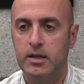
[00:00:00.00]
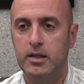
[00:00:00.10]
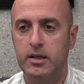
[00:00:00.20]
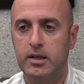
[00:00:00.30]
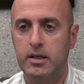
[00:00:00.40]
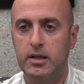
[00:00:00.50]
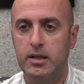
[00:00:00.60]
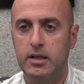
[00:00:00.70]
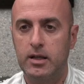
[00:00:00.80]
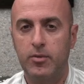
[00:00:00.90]

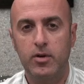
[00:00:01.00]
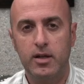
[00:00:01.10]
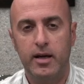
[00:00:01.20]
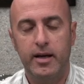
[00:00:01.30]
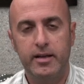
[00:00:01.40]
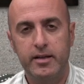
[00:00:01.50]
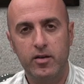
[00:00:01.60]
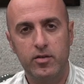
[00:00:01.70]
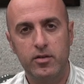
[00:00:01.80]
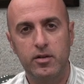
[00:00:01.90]

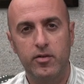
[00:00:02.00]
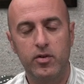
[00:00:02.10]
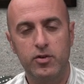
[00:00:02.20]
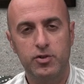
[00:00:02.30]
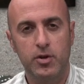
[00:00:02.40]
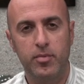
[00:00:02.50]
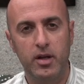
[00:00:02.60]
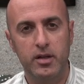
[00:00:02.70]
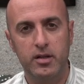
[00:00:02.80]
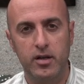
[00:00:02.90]
edit on Photoshop
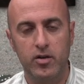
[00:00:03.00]
later,